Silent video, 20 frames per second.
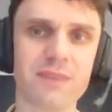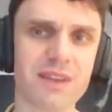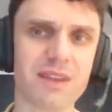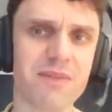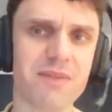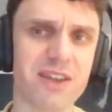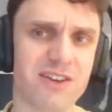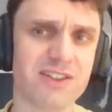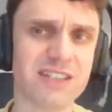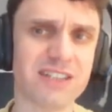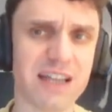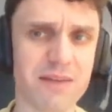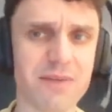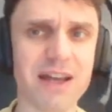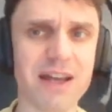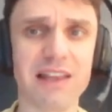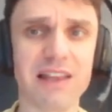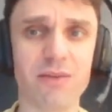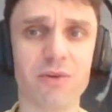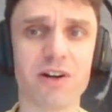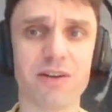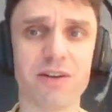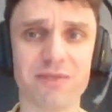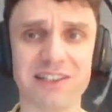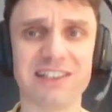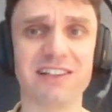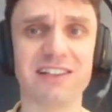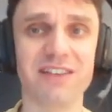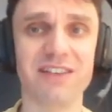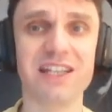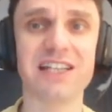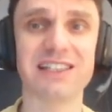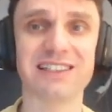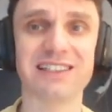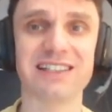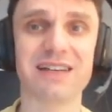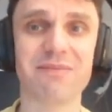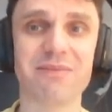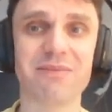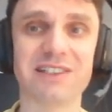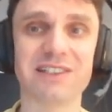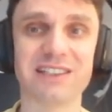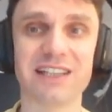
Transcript: because I mainly work with convenience samples.